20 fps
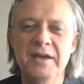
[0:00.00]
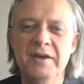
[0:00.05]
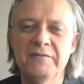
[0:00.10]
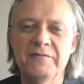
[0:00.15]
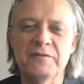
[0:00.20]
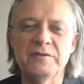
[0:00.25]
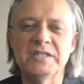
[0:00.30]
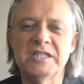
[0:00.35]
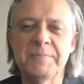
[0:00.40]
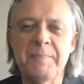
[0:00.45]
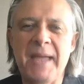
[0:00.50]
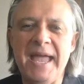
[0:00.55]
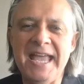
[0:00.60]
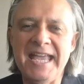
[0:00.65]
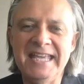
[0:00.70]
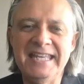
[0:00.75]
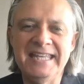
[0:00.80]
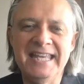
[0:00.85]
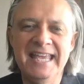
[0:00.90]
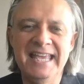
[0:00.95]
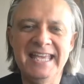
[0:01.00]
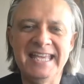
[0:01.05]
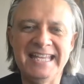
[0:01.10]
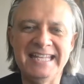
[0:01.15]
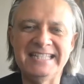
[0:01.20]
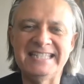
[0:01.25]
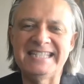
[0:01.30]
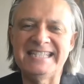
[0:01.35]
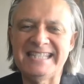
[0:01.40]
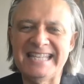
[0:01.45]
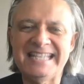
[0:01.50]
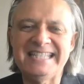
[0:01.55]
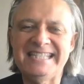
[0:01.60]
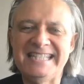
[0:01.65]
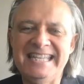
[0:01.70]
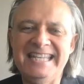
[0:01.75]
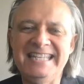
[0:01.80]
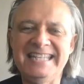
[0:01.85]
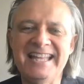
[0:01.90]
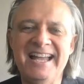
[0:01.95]
for Spain in
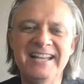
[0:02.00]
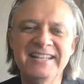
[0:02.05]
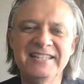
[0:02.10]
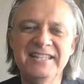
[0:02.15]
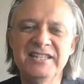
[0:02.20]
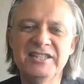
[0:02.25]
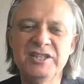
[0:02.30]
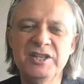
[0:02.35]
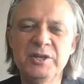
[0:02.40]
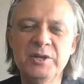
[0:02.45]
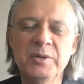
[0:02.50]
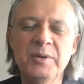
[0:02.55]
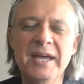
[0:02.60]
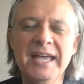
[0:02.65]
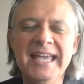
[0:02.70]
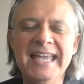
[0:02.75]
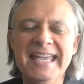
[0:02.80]
1692,